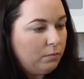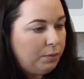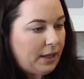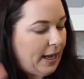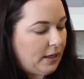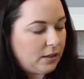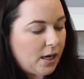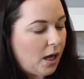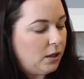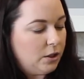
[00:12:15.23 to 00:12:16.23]
plain
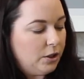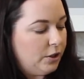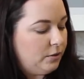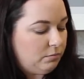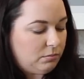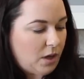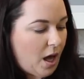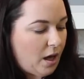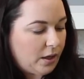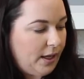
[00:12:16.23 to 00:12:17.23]
colored
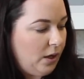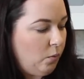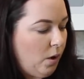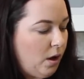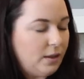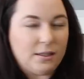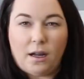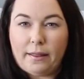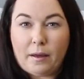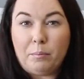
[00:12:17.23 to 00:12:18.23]
Uh, quinoa. It's
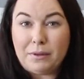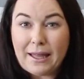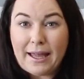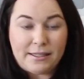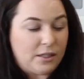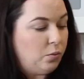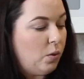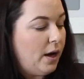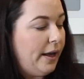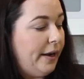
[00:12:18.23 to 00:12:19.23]
not like a blended
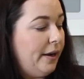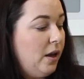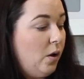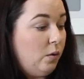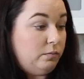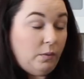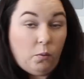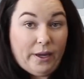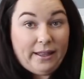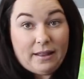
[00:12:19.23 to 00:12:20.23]
one.
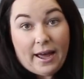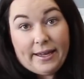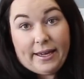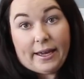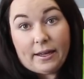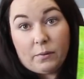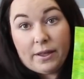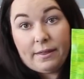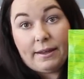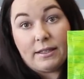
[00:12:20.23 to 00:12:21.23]
We like it. We
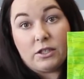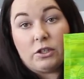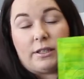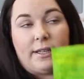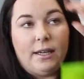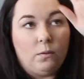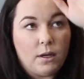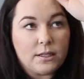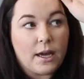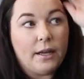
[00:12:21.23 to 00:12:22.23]
think it's good.
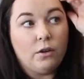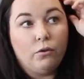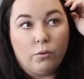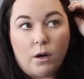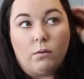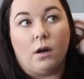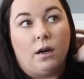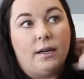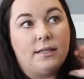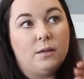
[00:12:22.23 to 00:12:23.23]
Quinoa's kind of grown
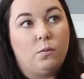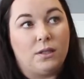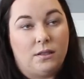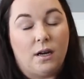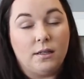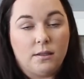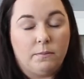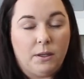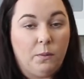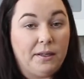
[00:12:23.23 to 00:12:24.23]
on us. It was not
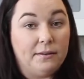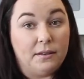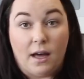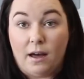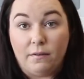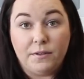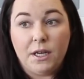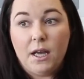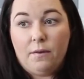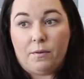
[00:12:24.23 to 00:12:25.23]
something we loved
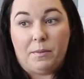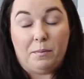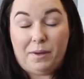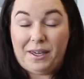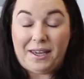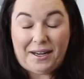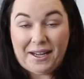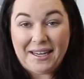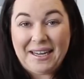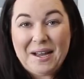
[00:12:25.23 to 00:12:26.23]
from the
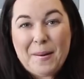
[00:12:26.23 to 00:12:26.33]
beginning,